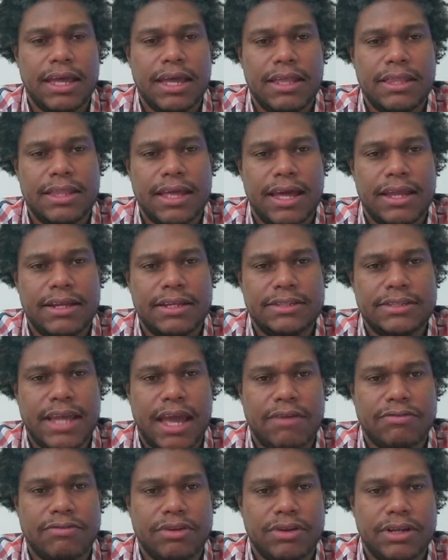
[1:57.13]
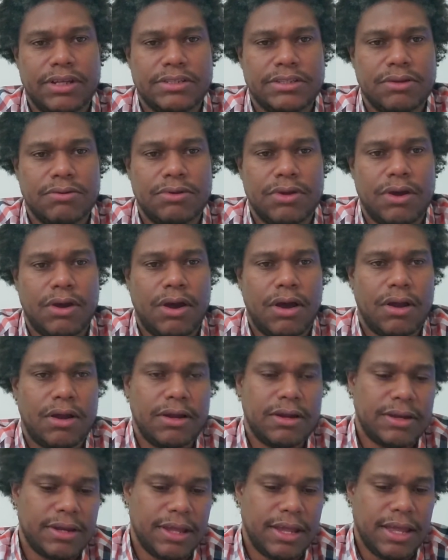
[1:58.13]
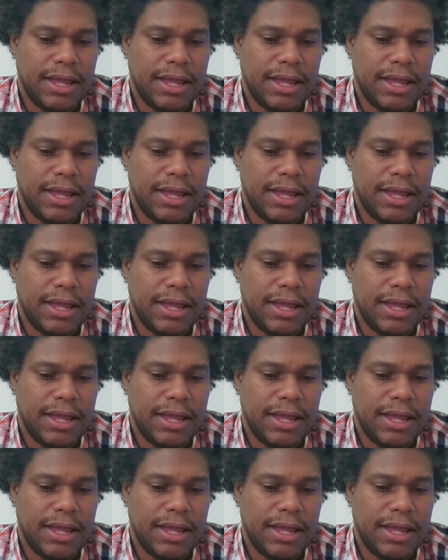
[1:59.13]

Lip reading: that is after his own heart.